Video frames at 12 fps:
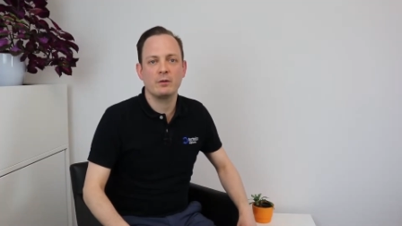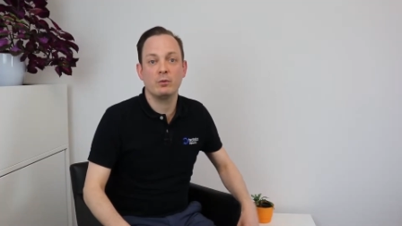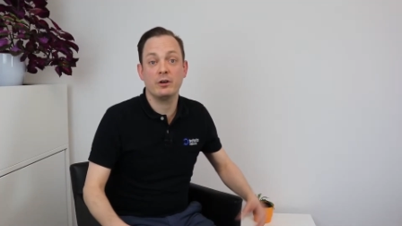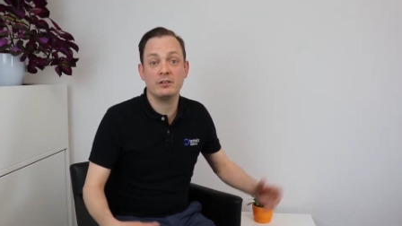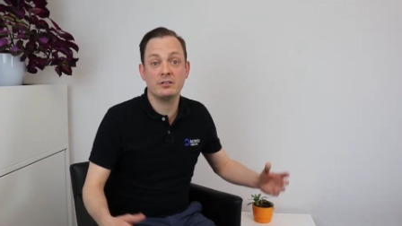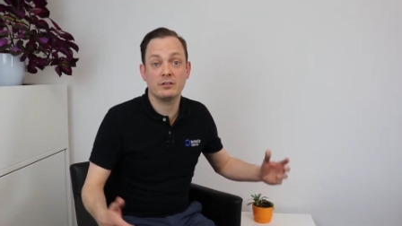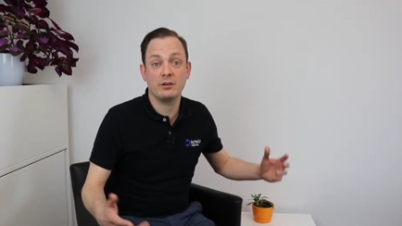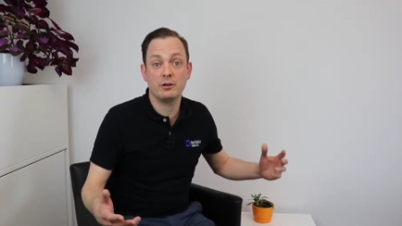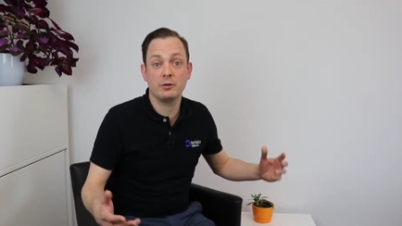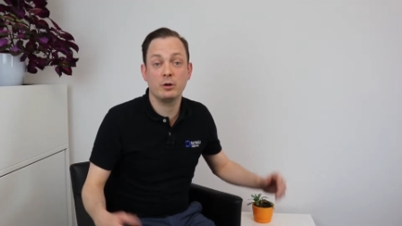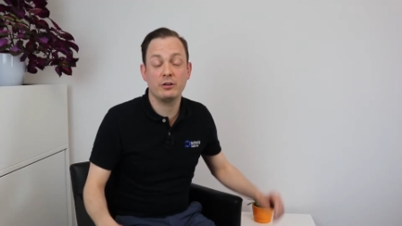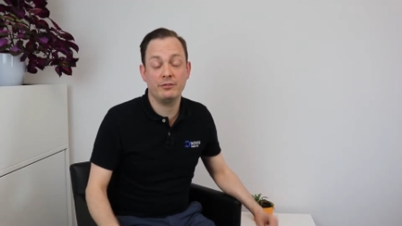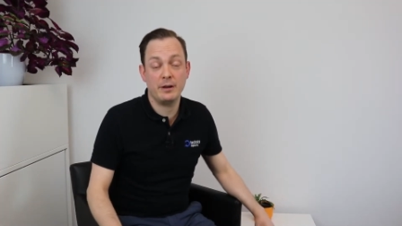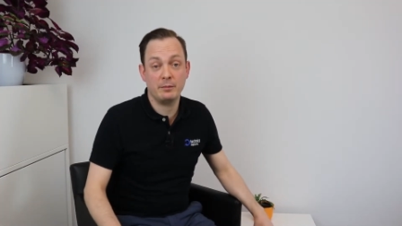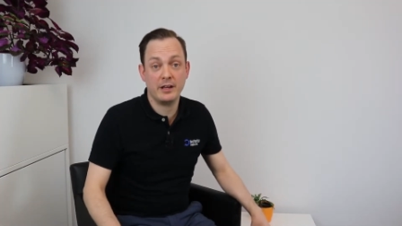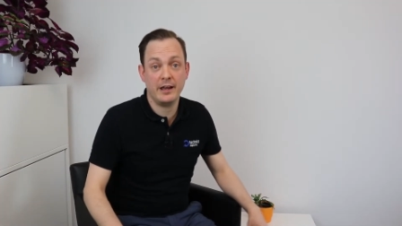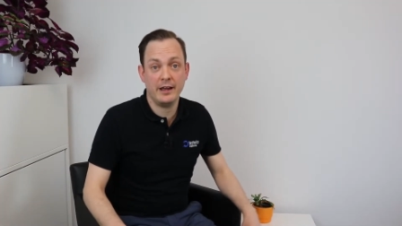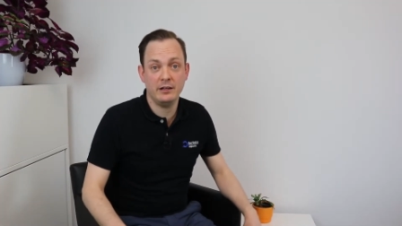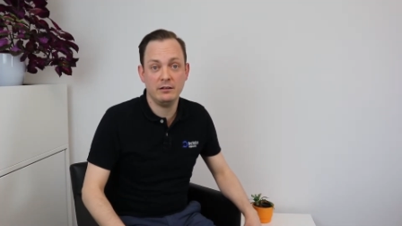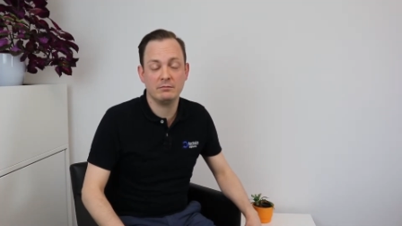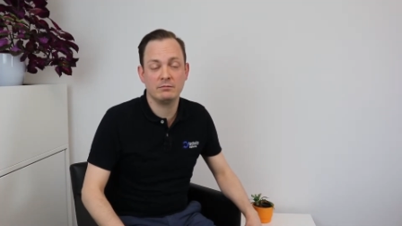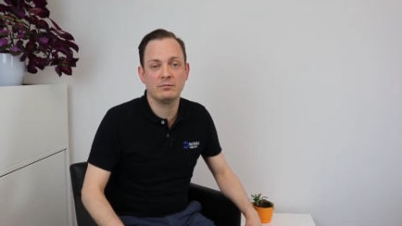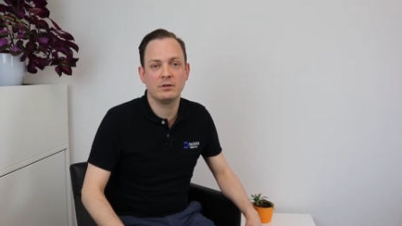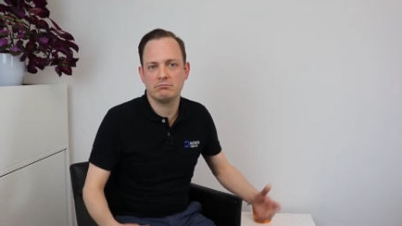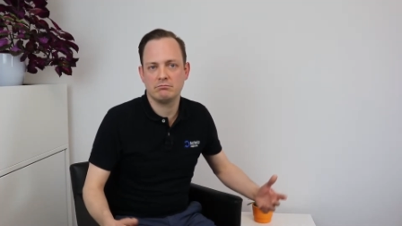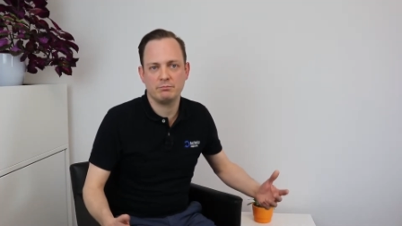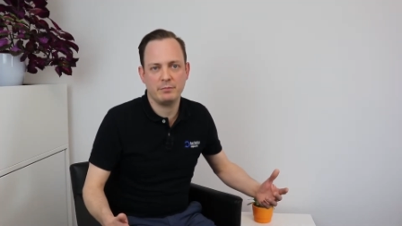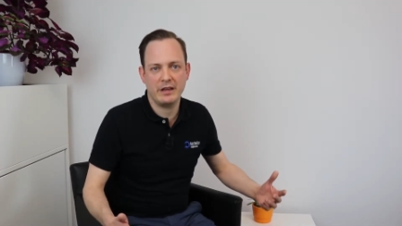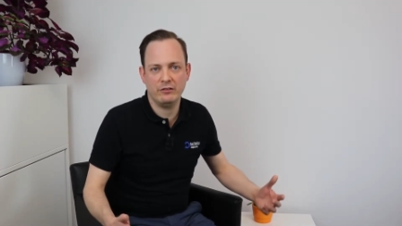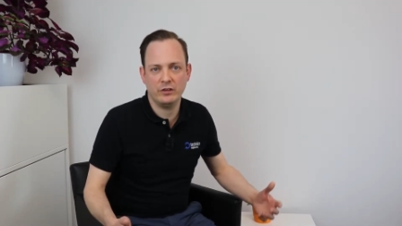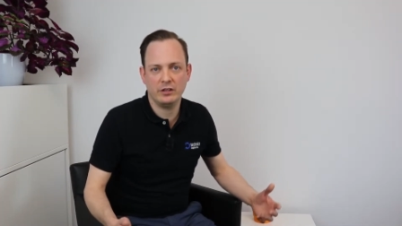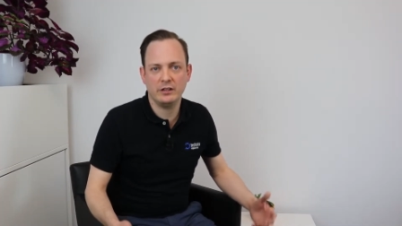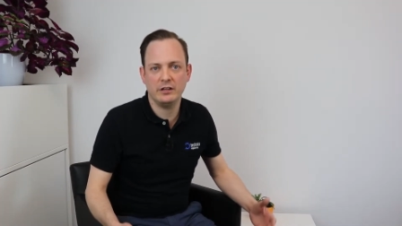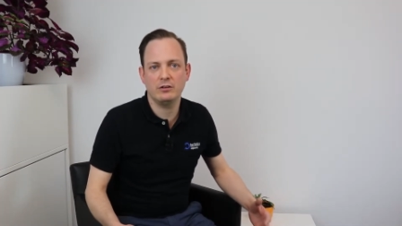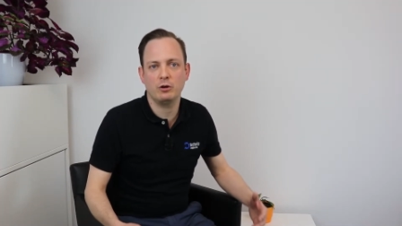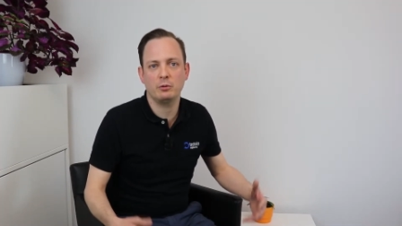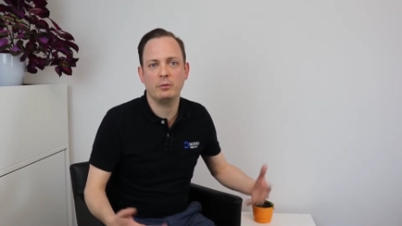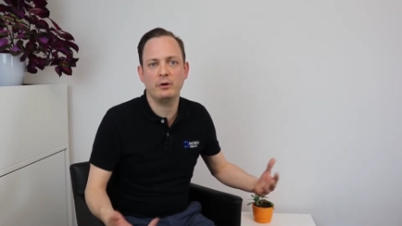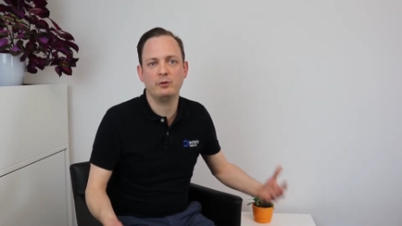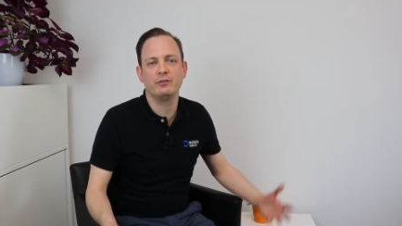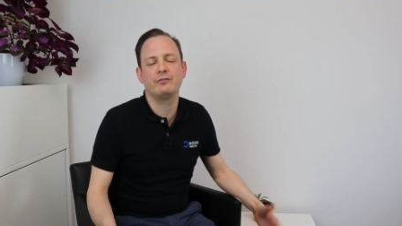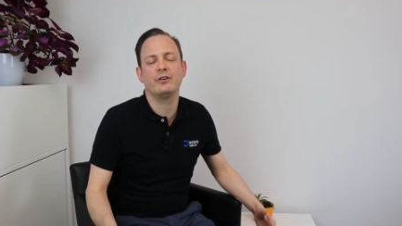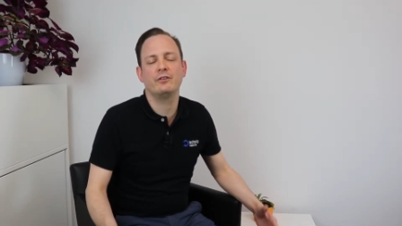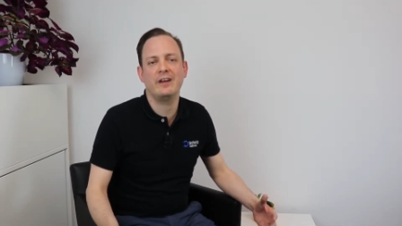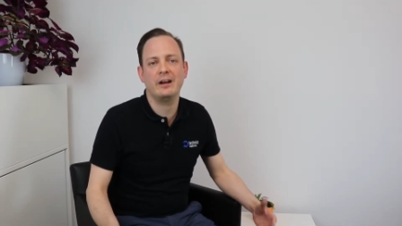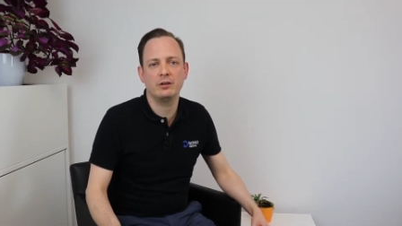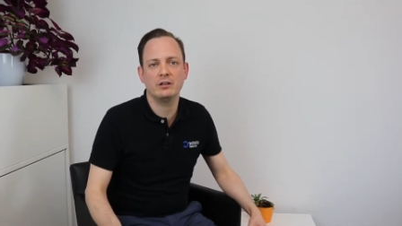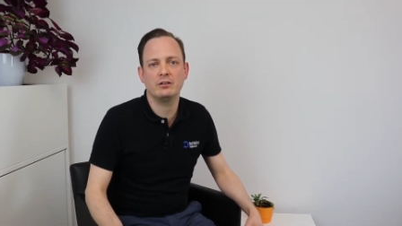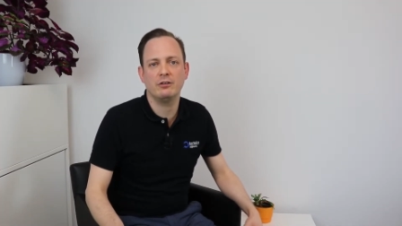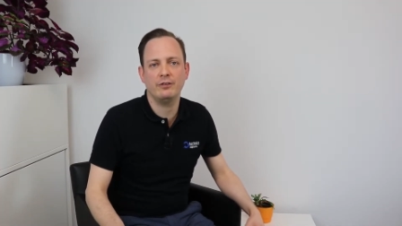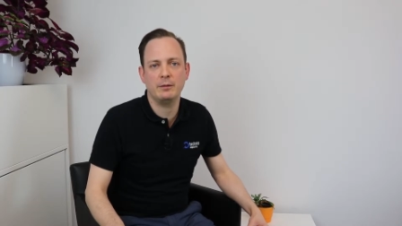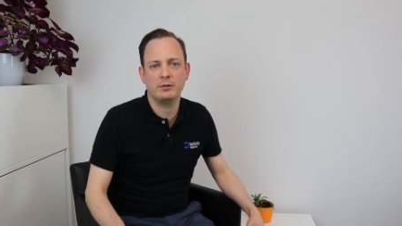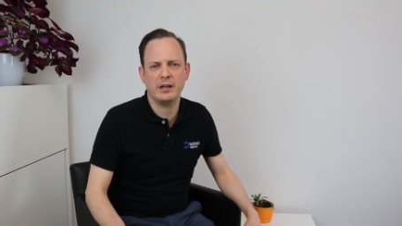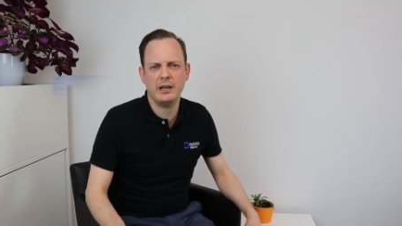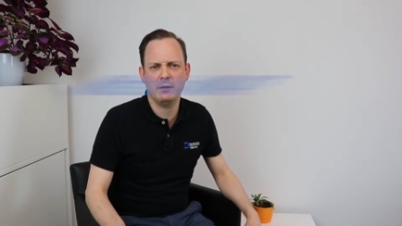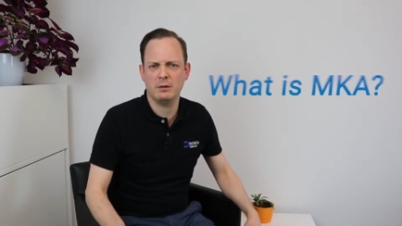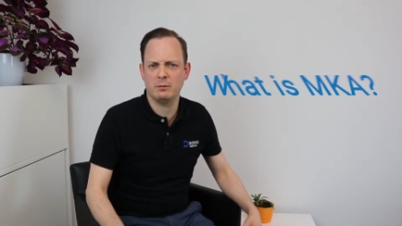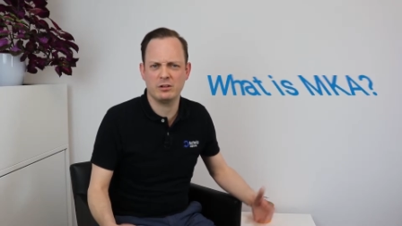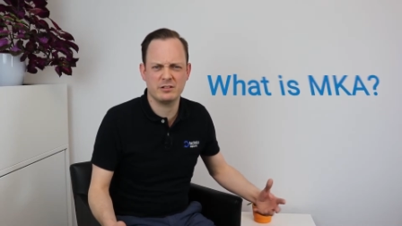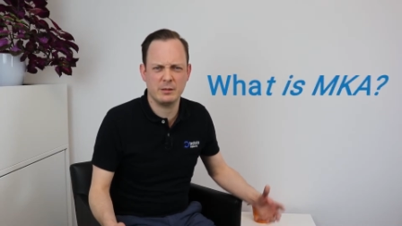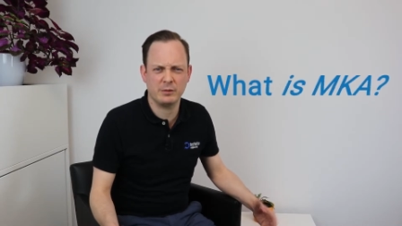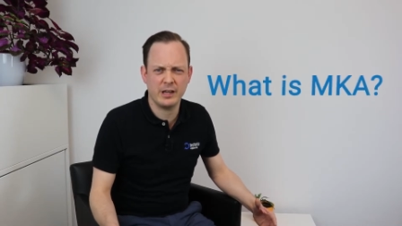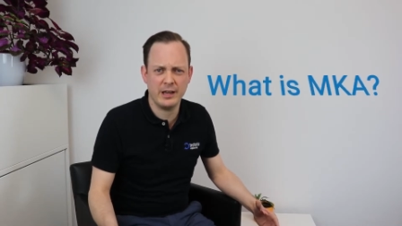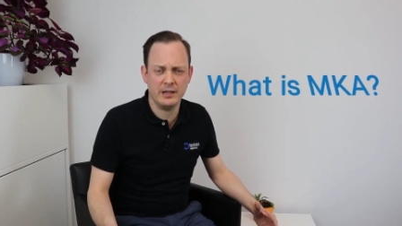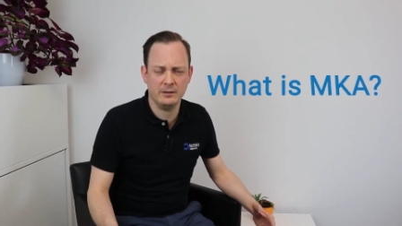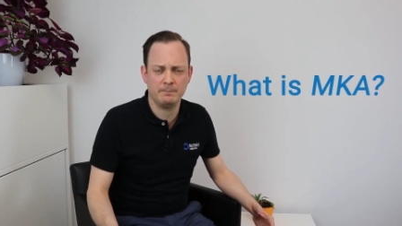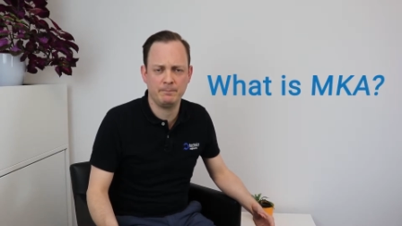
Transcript: what is automotive MKA? Basically, an automotive variant of MKA, but what is MKA?